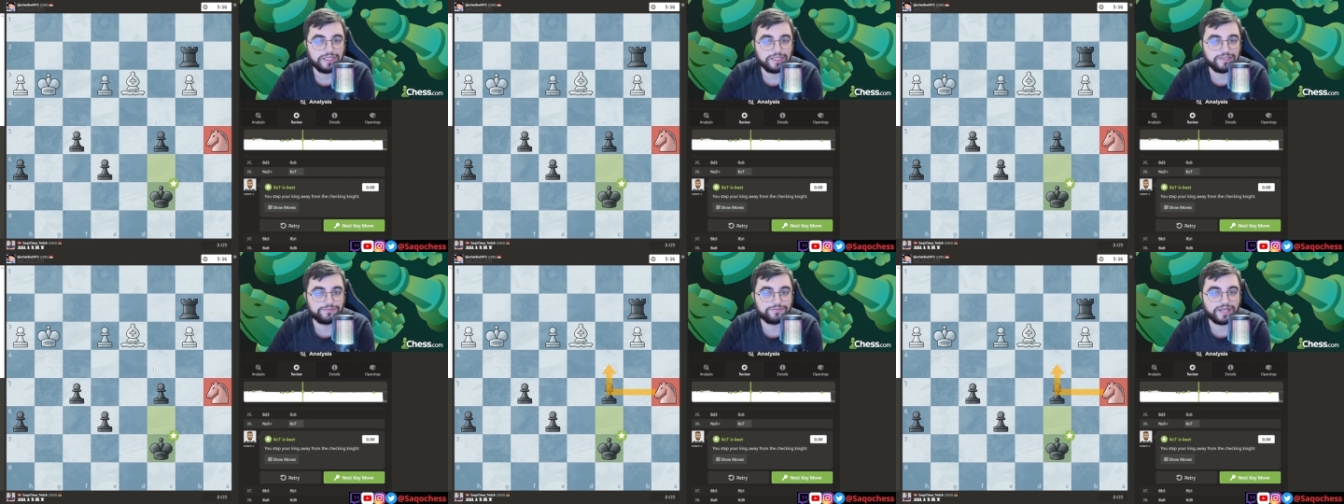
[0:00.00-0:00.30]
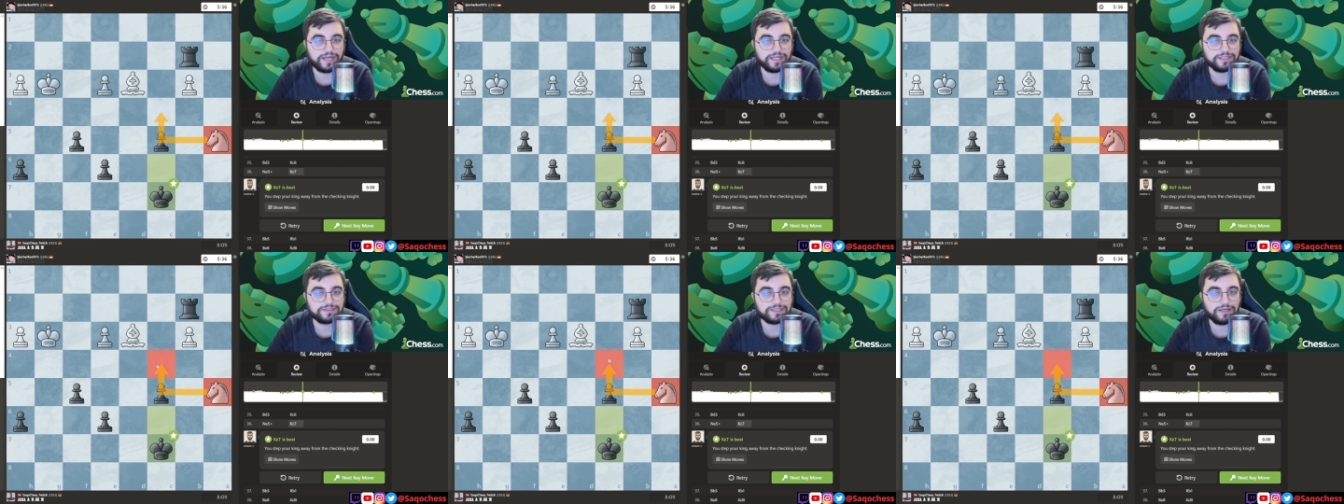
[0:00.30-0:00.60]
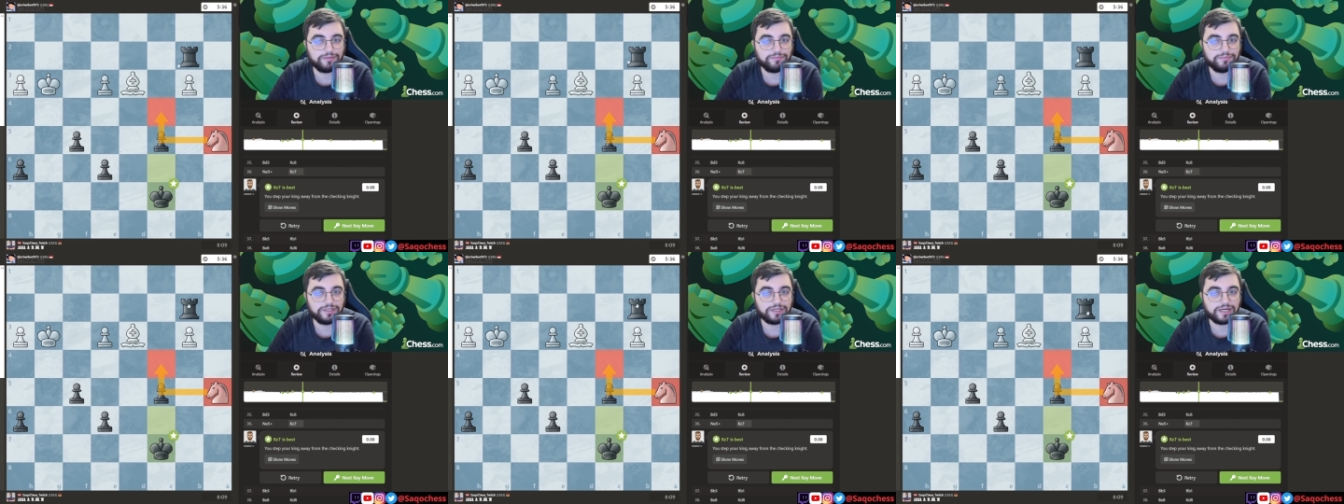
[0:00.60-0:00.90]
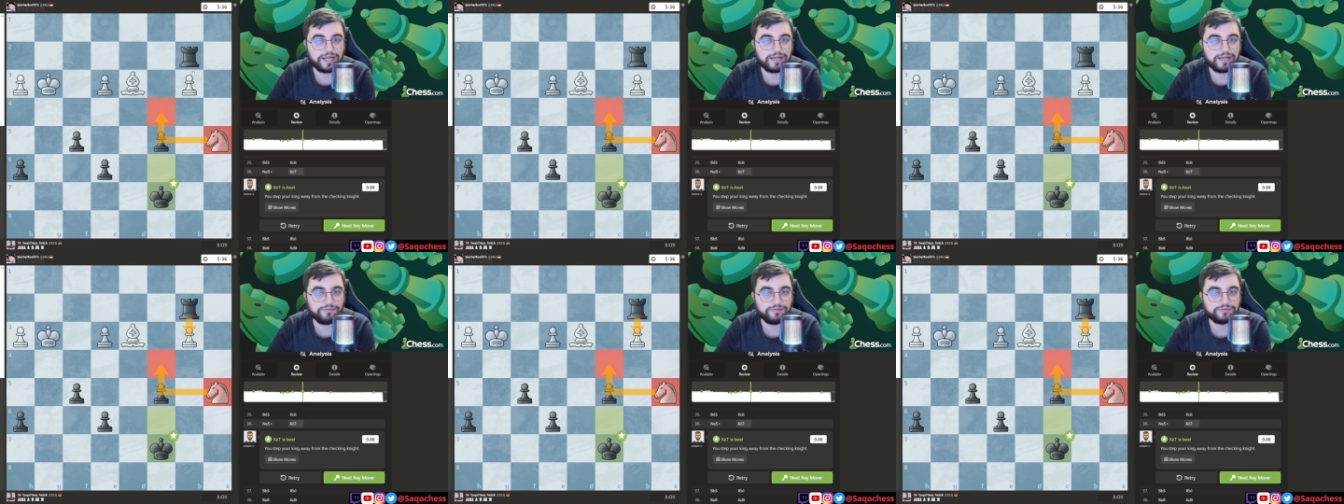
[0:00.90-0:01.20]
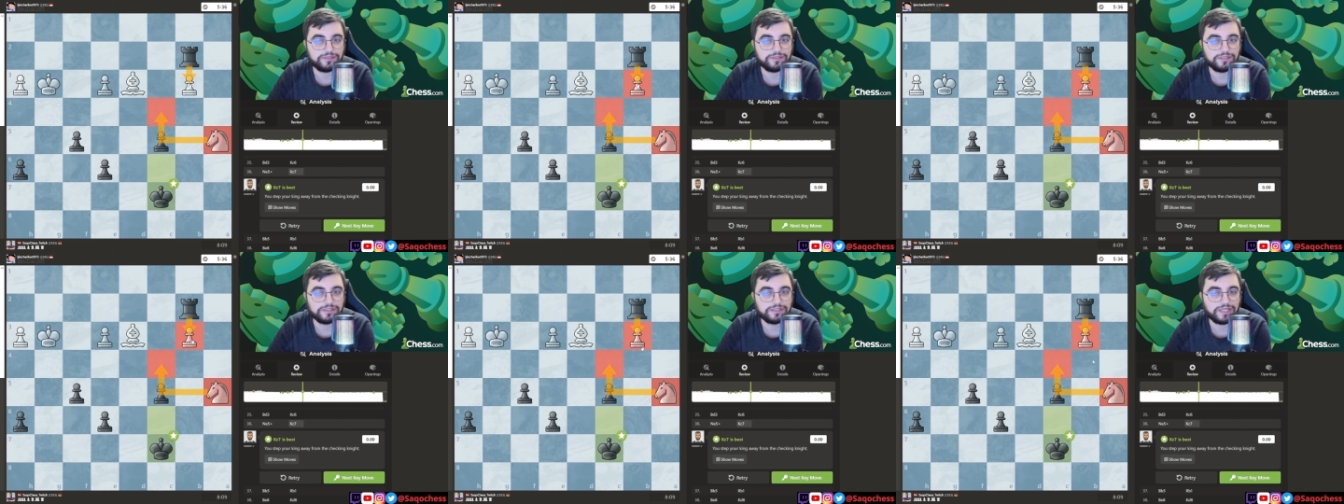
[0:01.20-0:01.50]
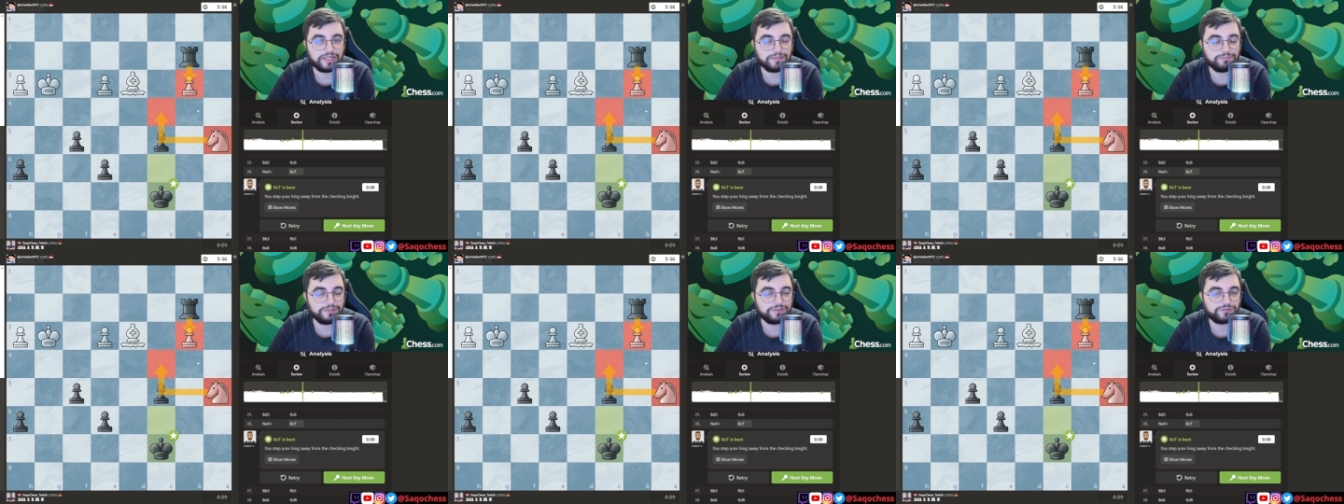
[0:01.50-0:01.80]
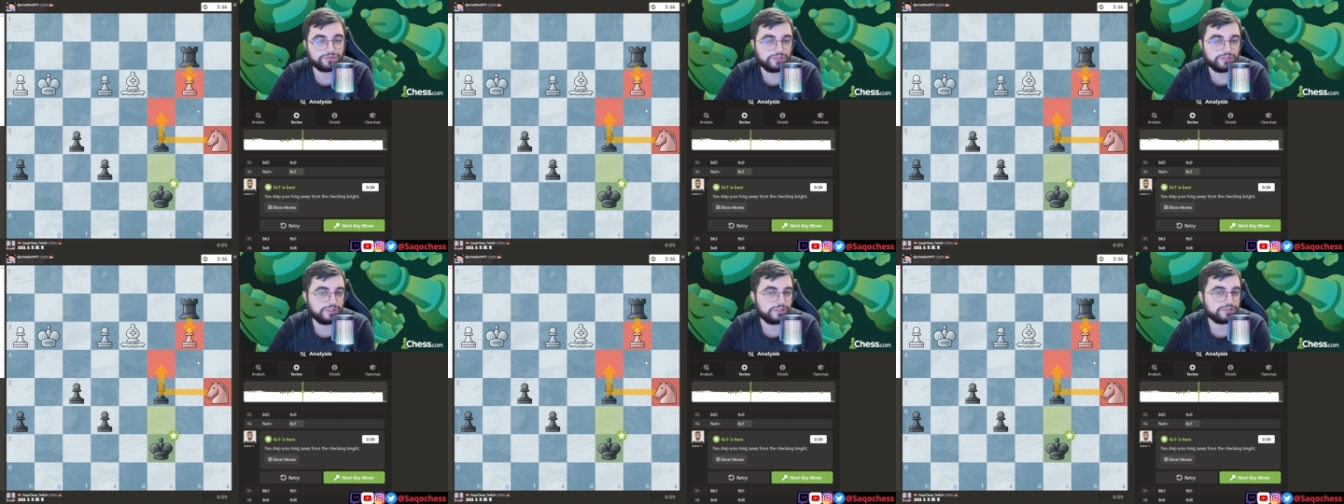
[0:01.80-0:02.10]
If knight come there, I will take knight
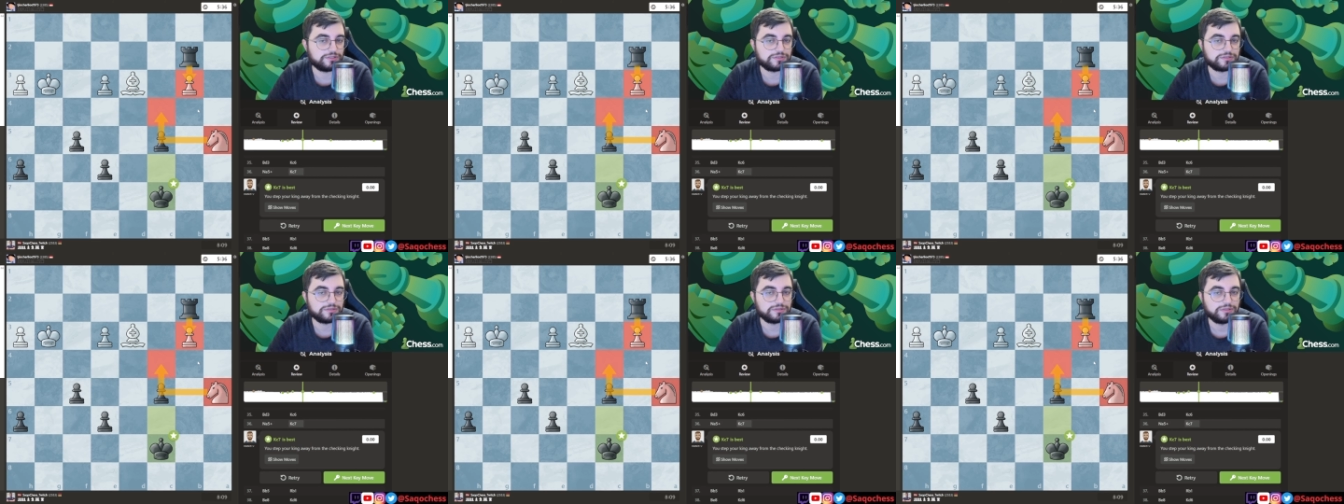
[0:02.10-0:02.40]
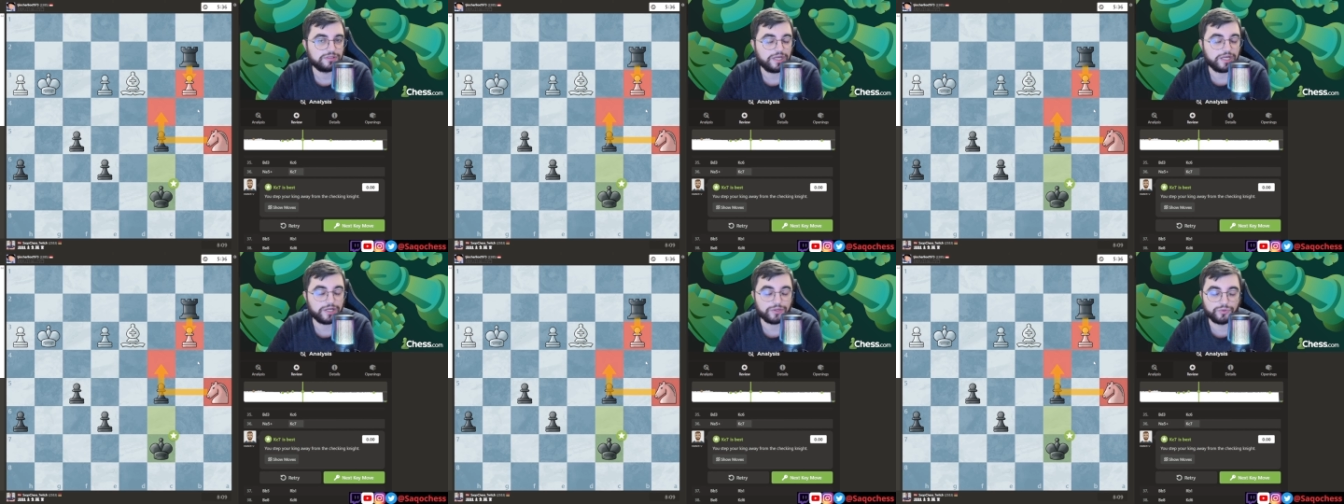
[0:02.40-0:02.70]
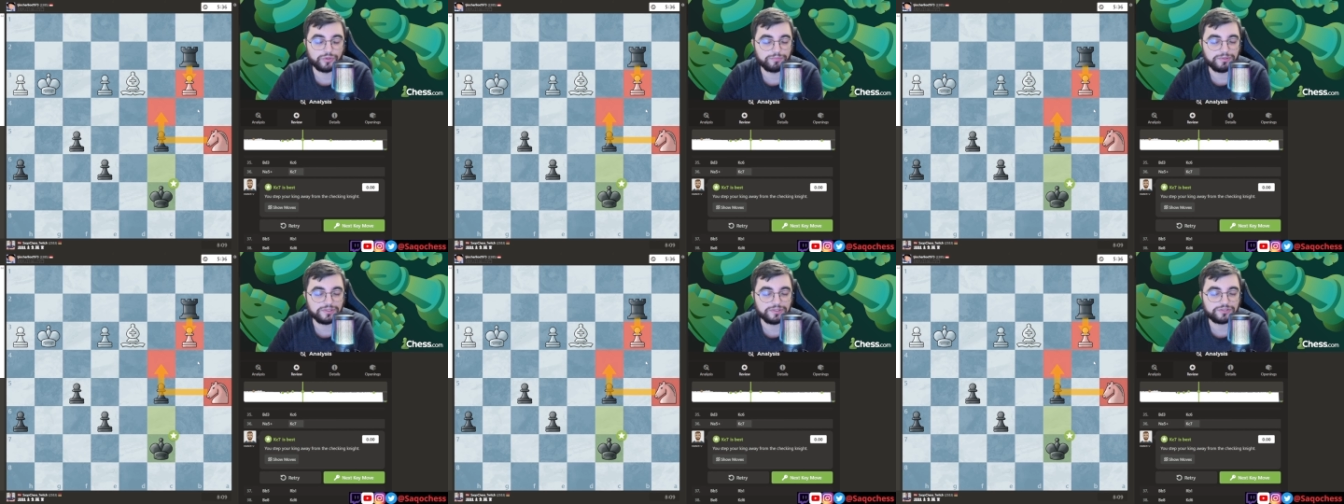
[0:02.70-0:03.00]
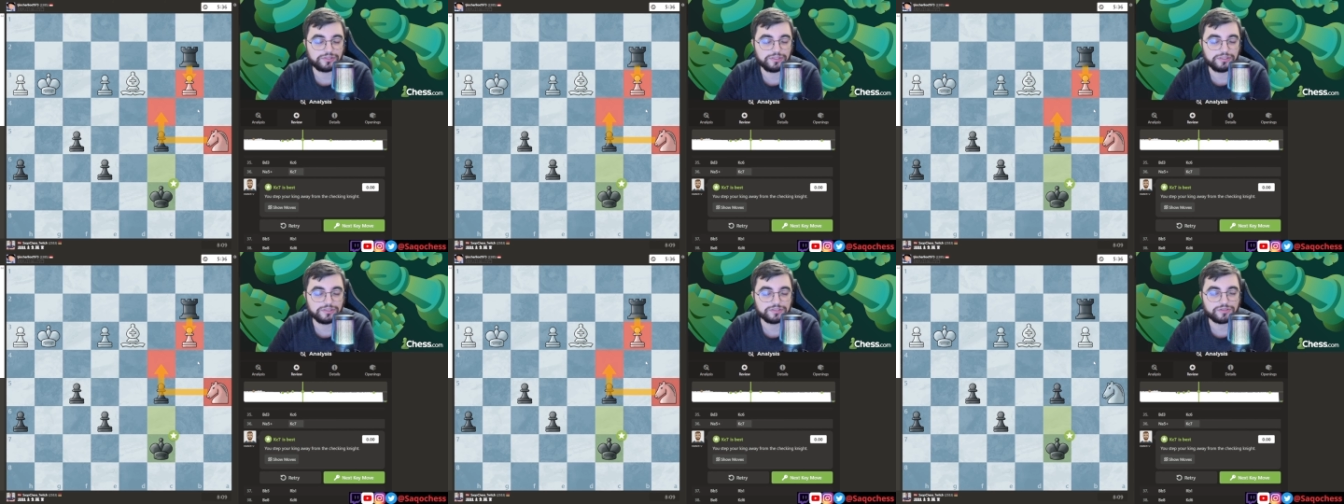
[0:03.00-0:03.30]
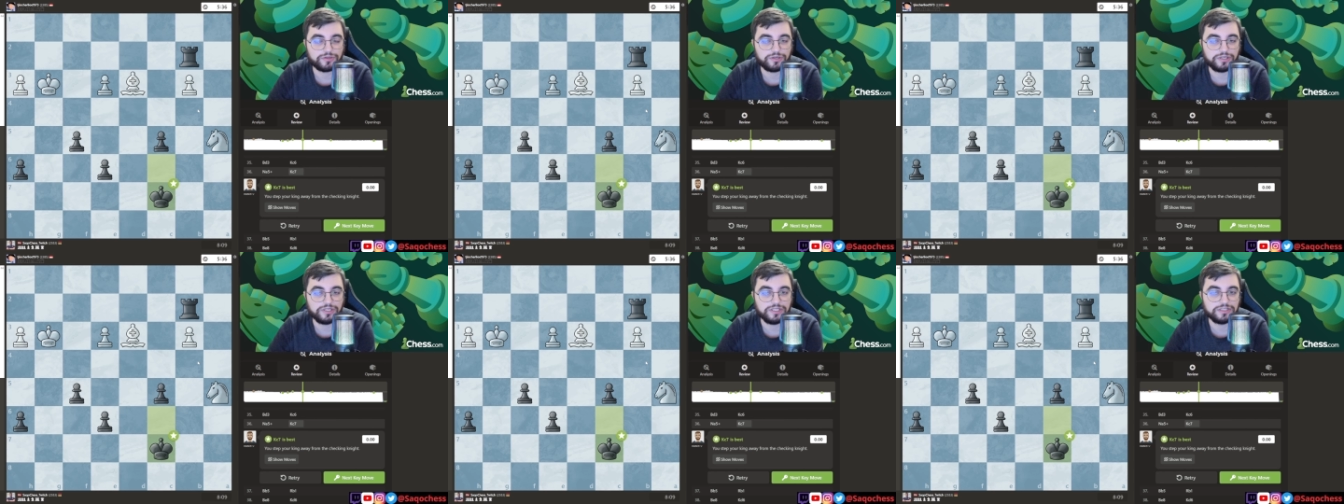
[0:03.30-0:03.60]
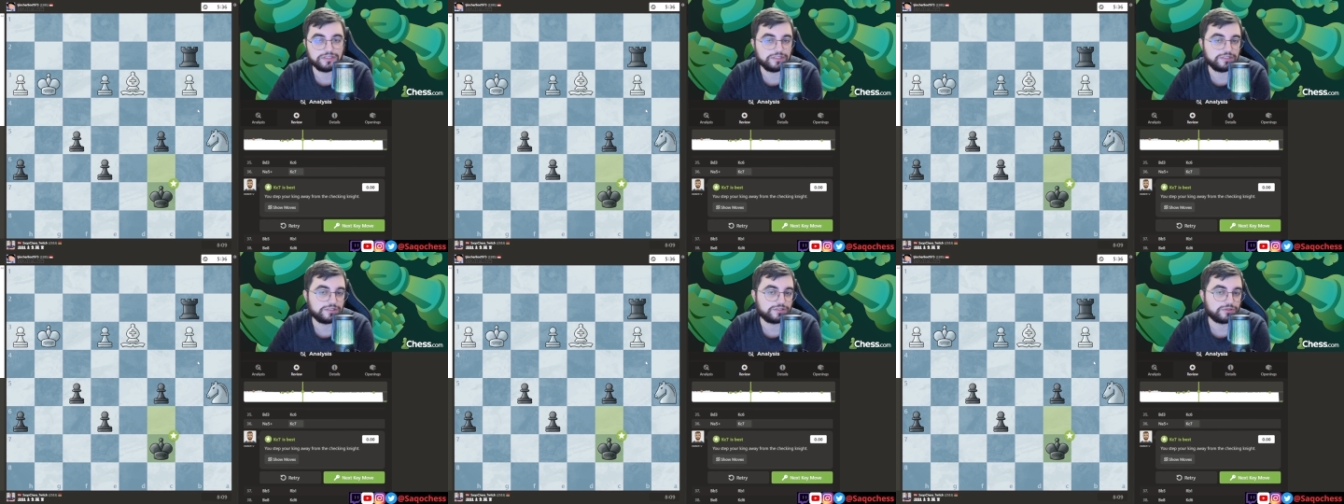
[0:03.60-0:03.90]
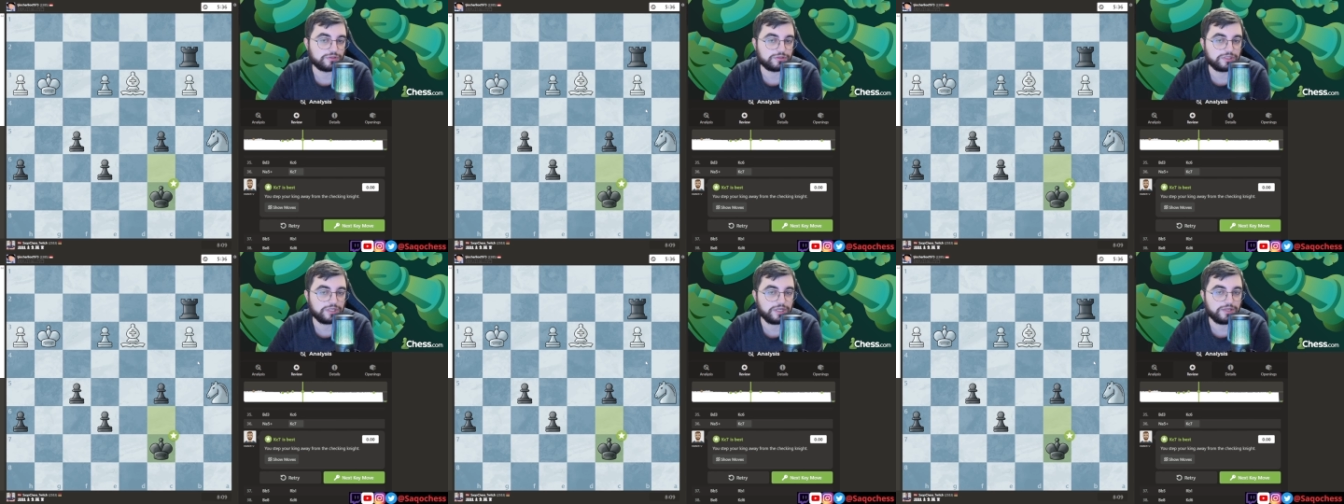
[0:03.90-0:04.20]
b3. A uh, rook b3, sorry, and
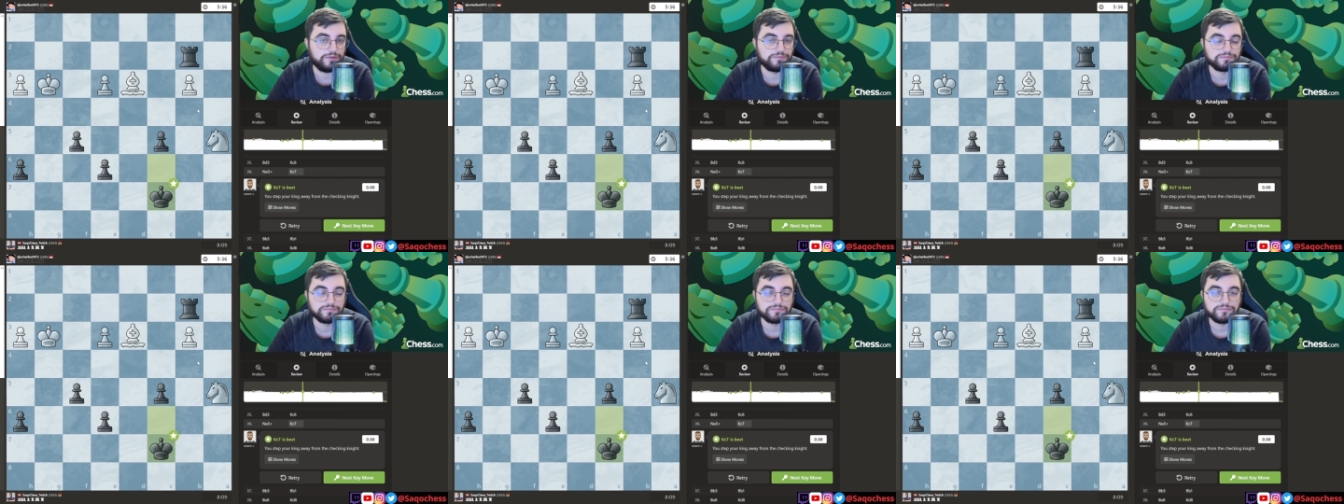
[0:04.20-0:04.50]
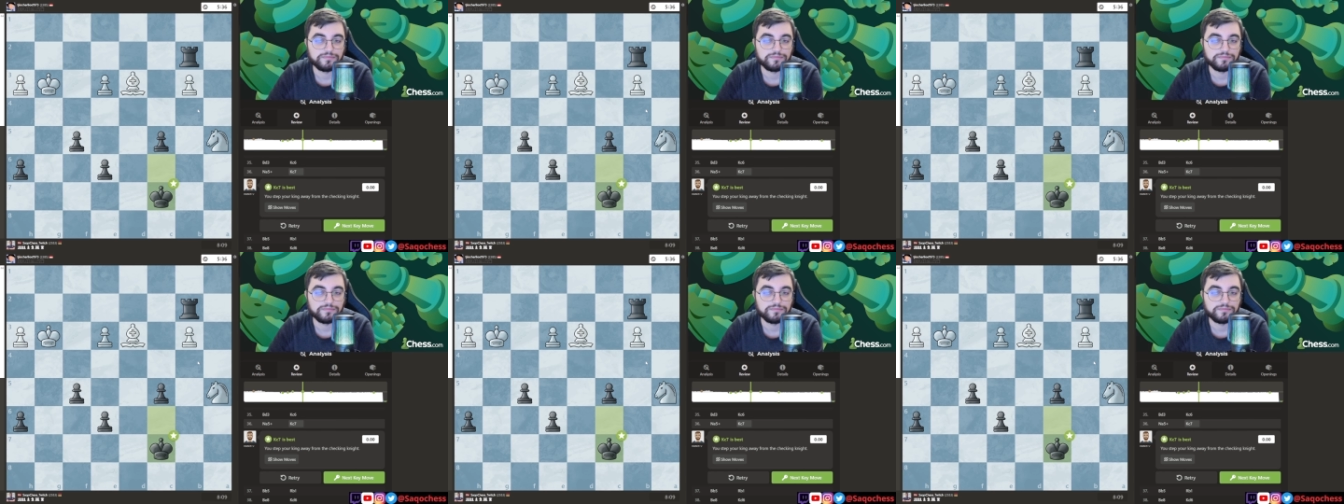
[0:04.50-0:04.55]
it's okay.